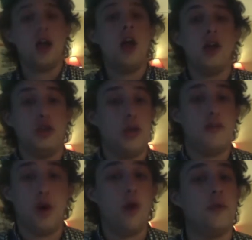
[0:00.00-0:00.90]
If
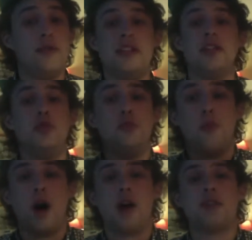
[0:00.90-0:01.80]
you own a Vita, you
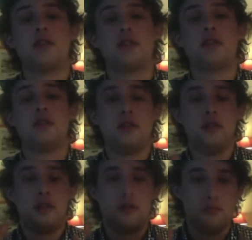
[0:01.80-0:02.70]
must
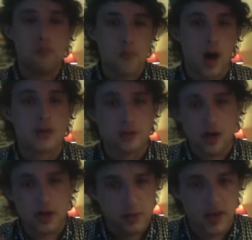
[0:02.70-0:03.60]

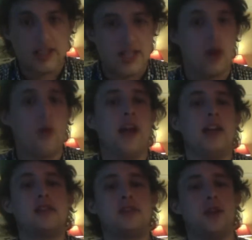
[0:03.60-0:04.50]
play Tearaway.
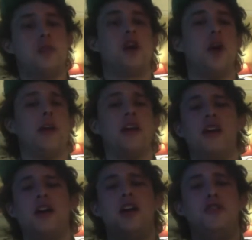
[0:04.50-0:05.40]
It's so charming.
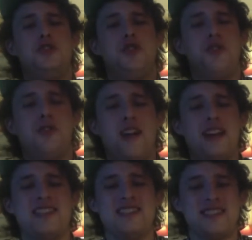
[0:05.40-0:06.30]
And your
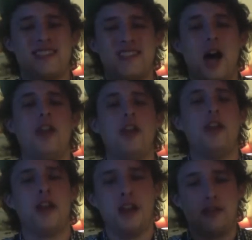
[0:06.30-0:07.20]
face is the sun,
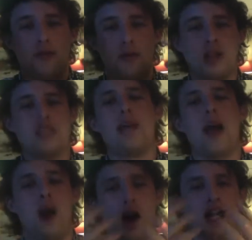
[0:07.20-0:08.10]
and it reminds me
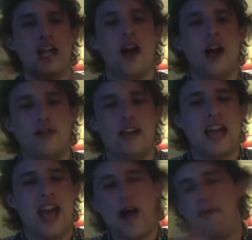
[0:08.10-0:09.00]
how ugly I really
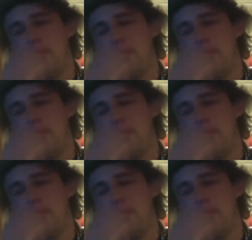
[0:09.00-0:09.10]
am.